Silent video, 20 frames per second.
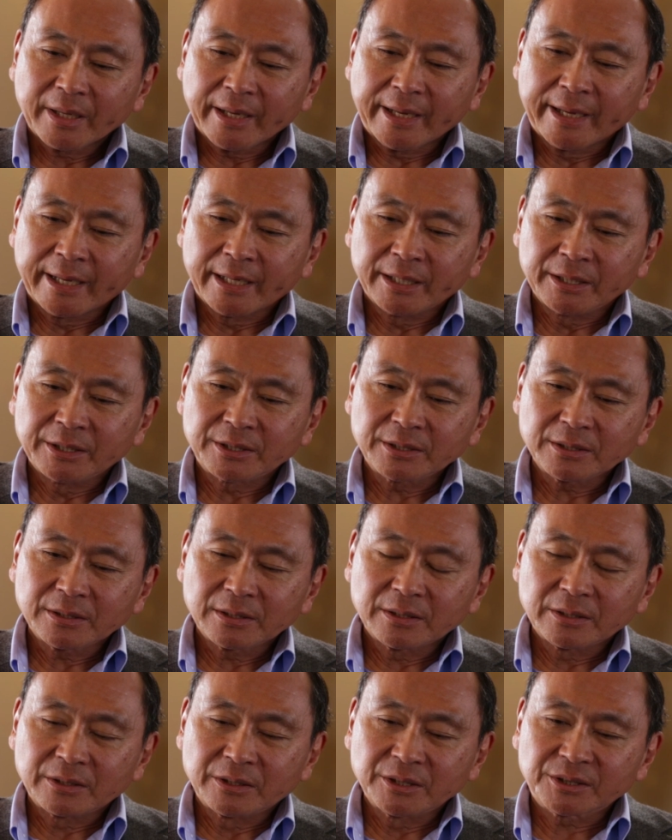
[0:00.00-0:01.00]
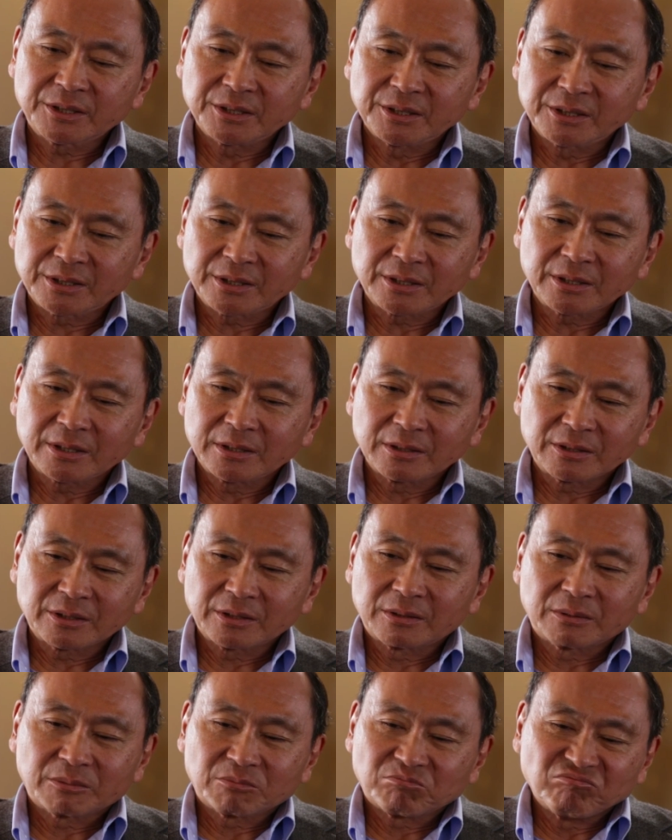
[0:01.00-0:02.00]
And this is,
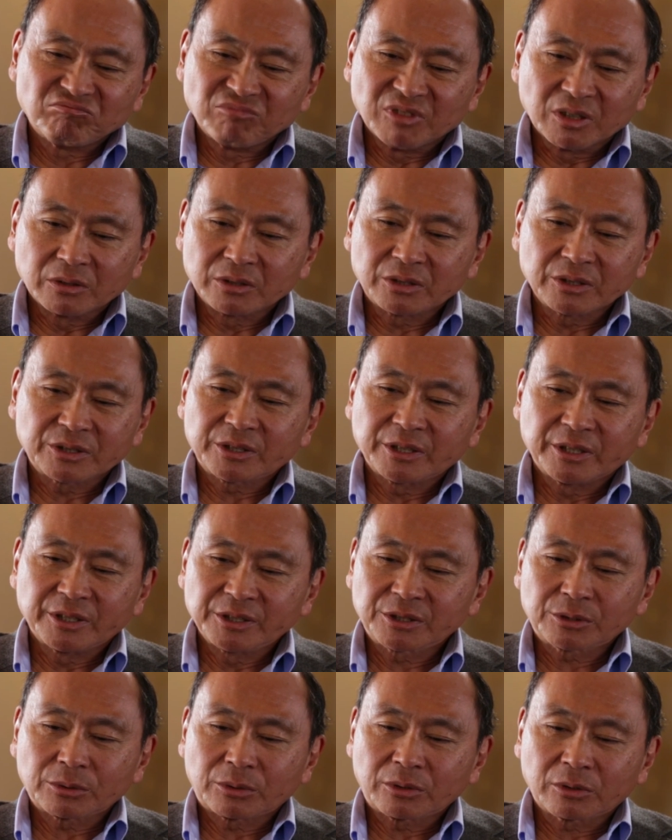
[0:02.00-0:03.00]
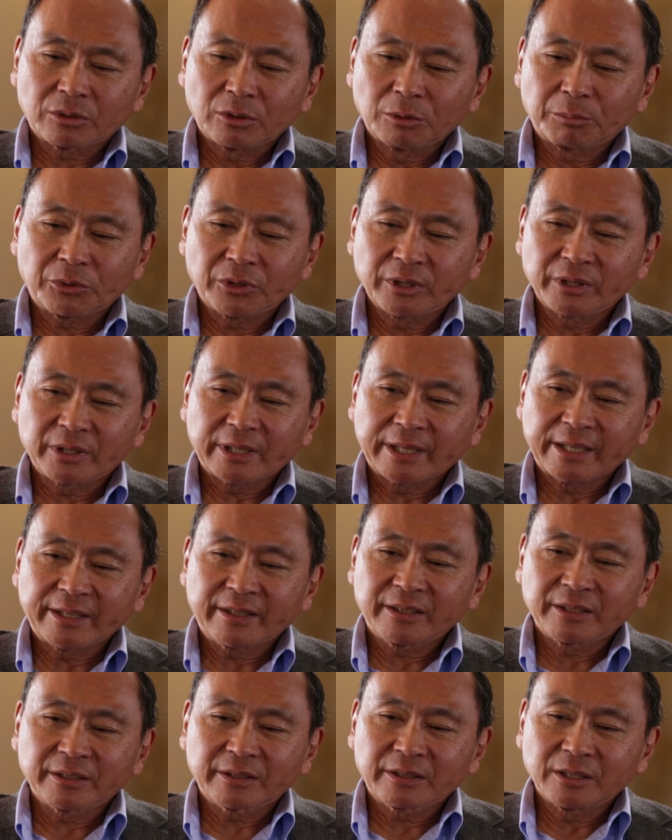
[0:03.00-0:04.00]
just a historical point that I
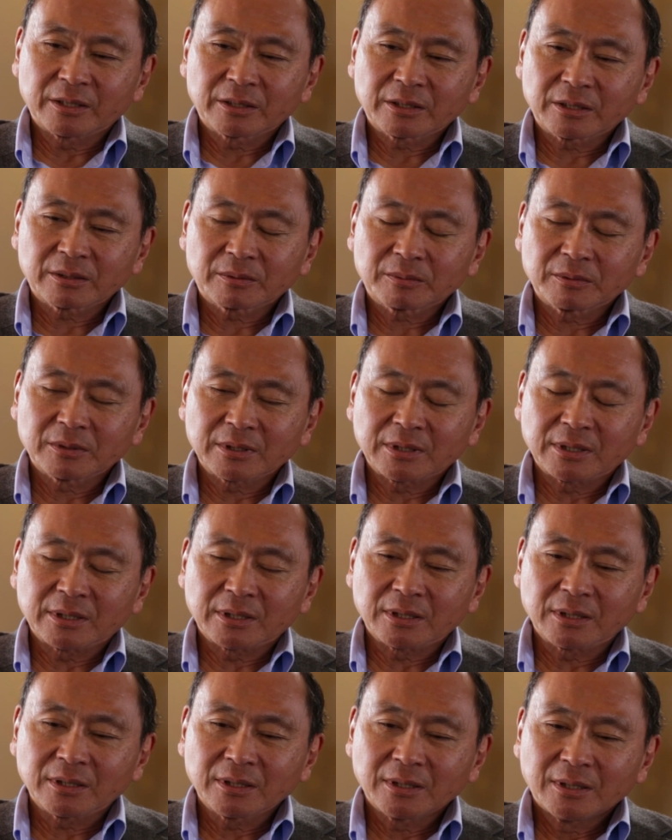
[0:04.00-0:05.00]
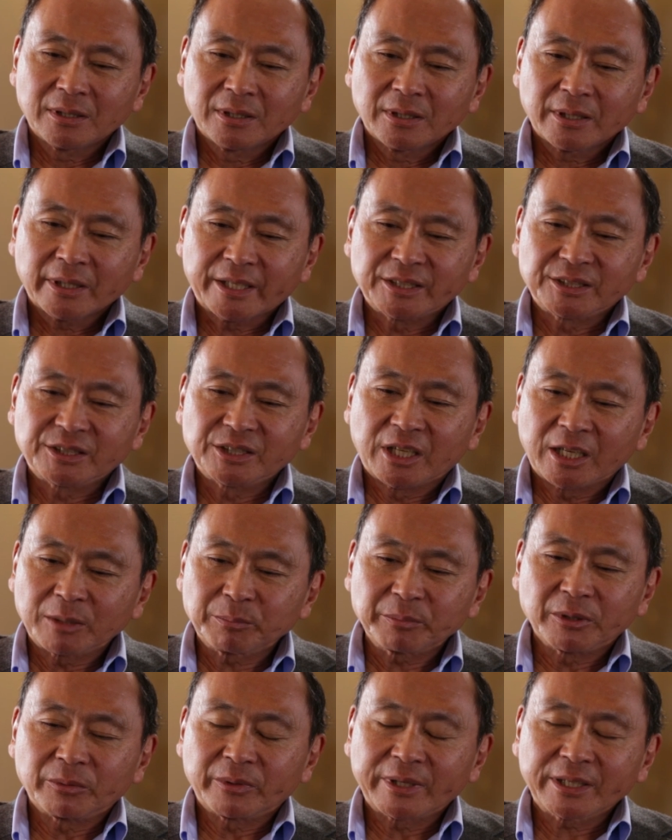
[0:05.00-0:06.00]
think that has
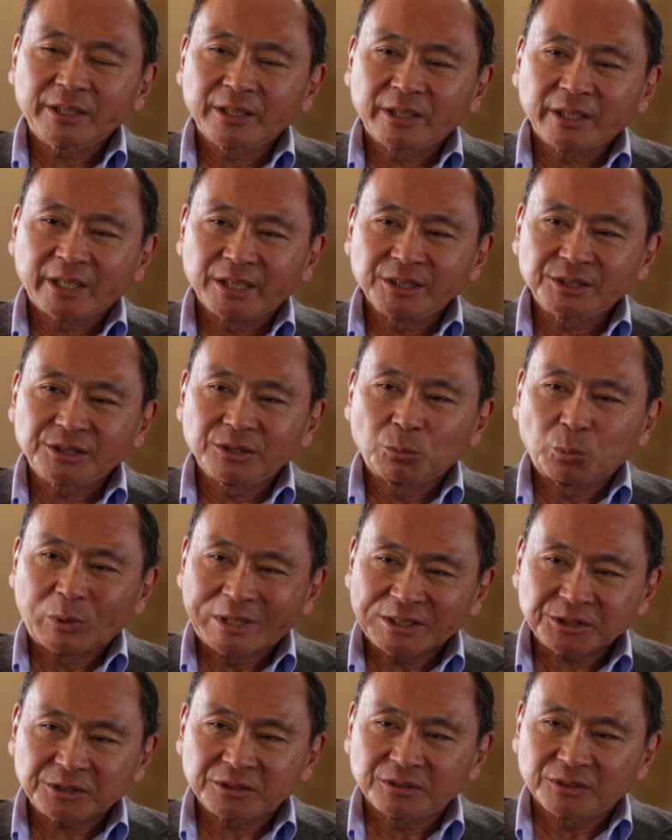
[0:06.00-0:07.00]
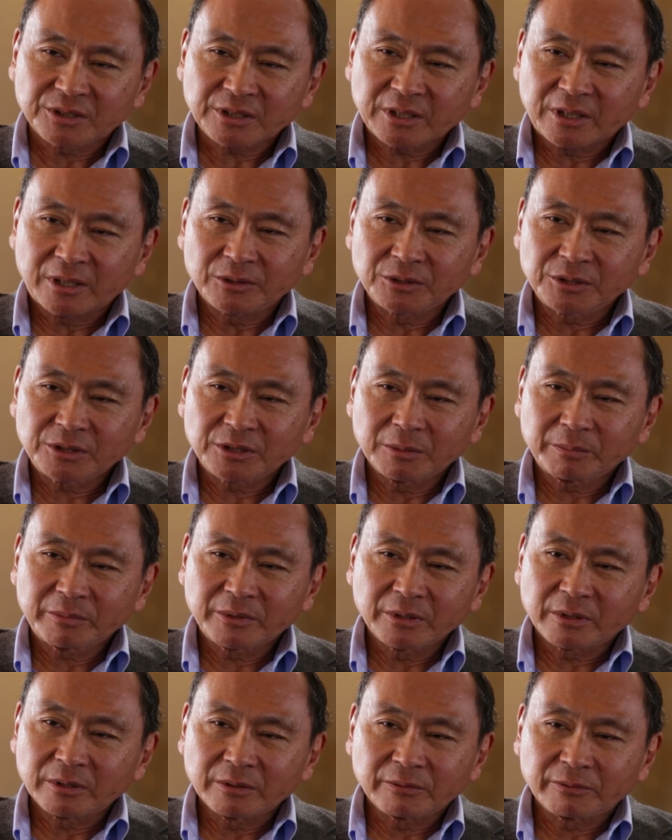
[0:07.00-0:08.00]
not been recognized in Western scholarship,
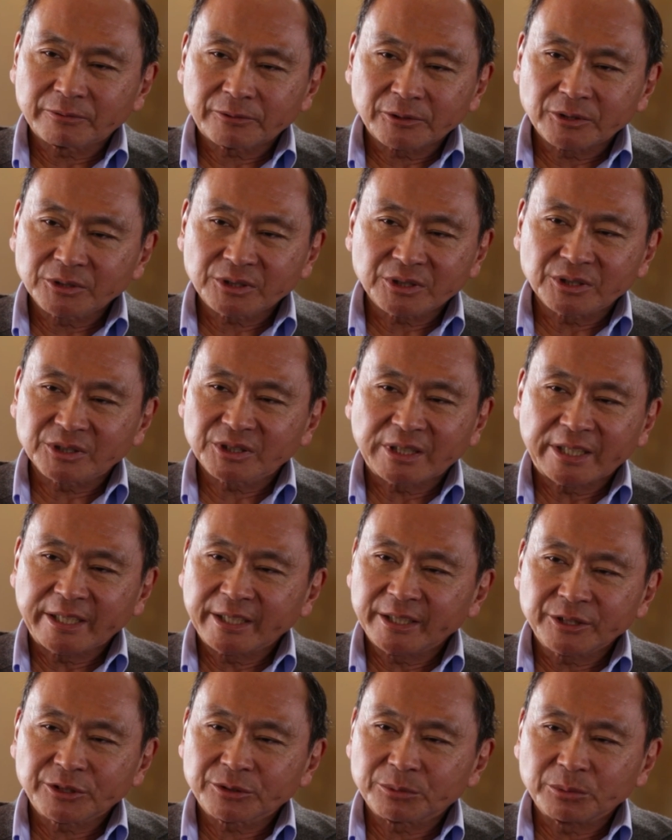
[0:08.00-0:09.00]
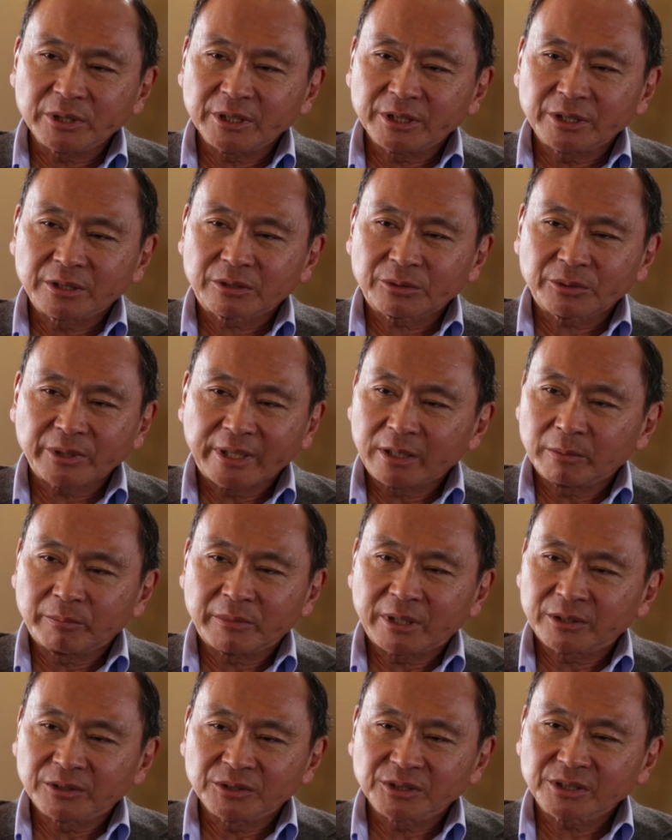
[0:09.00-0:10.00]
that the first society to really create a
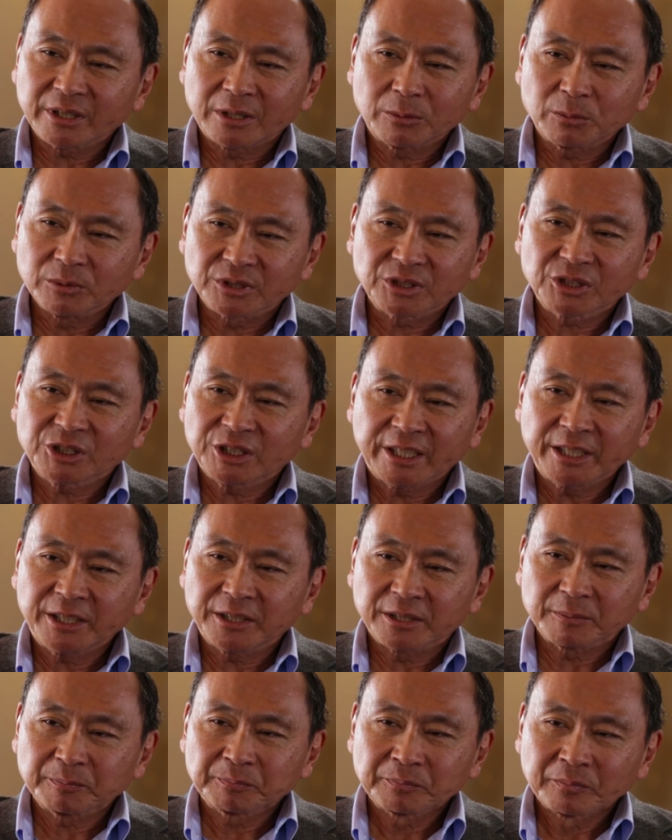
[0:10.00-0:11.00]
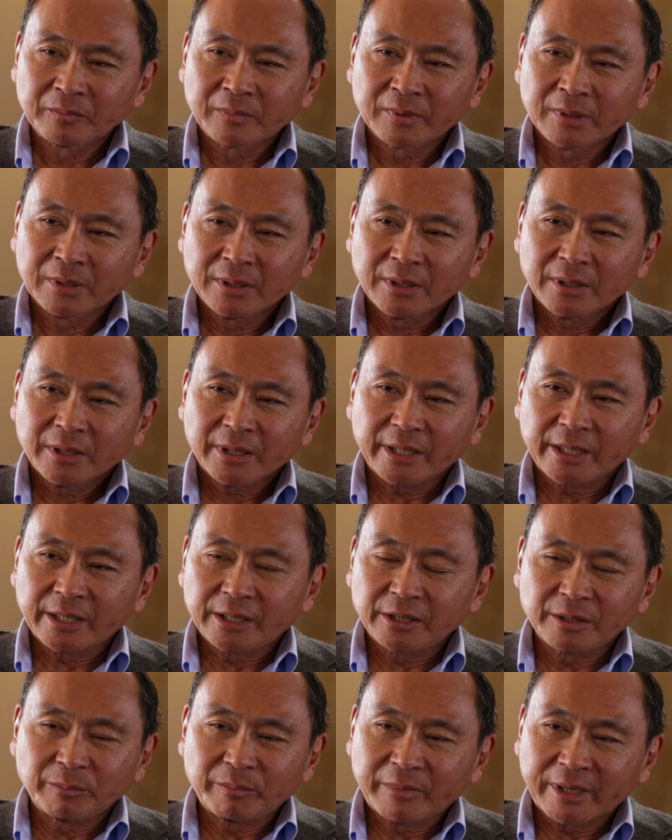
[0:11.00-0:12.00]
modern state was China. Mm-hmm.
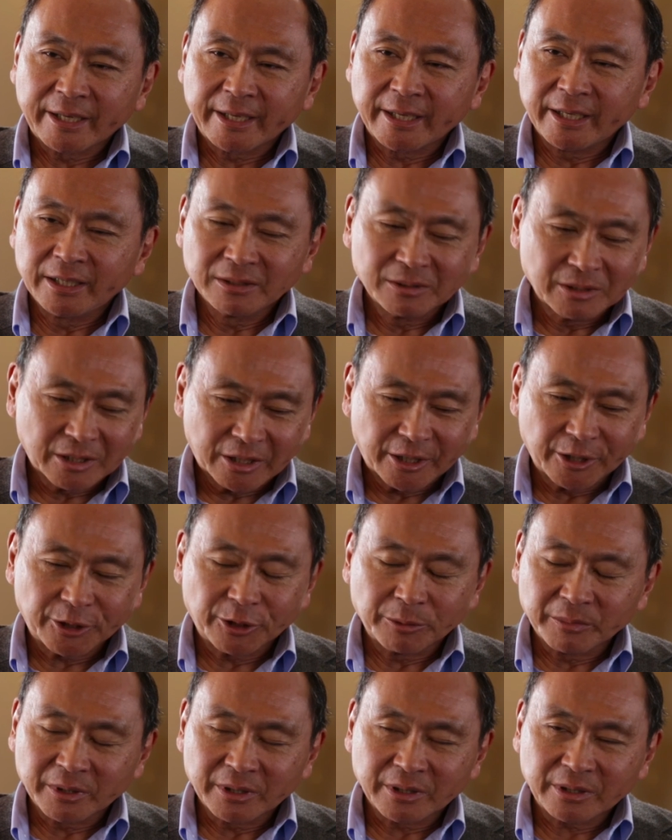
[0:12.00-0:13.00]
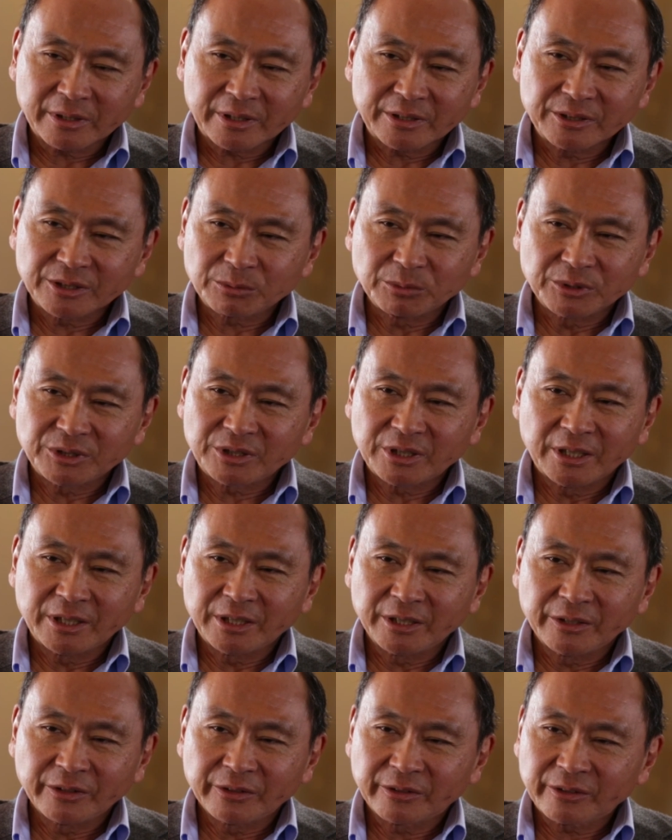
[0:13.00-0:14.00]
And in my argument, this was
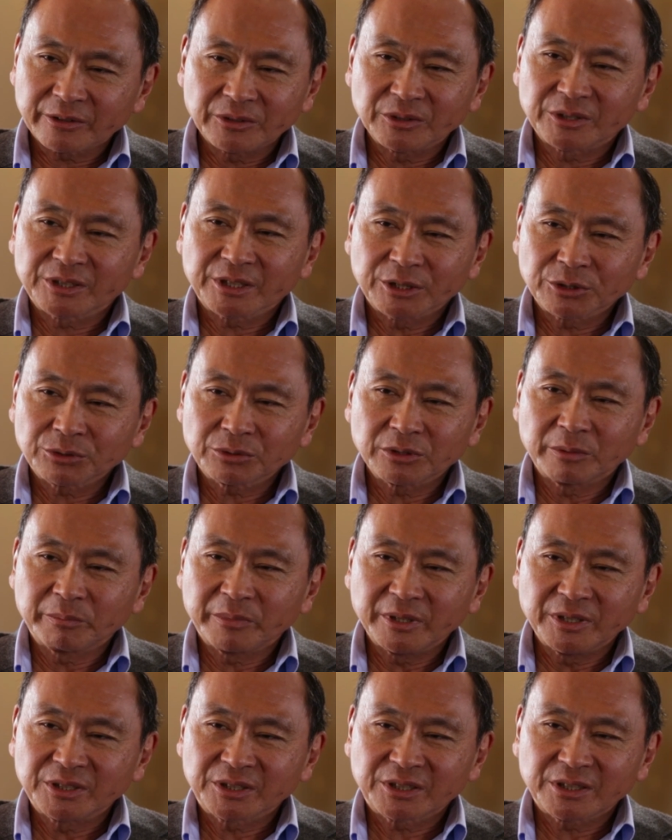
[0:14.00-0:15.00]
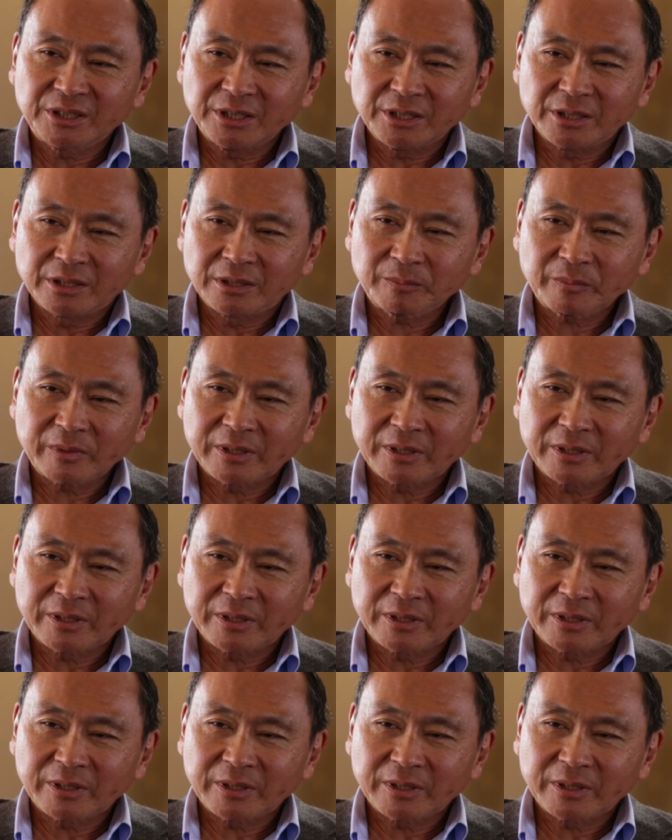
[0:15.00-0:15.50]
done in the 3rd century BC.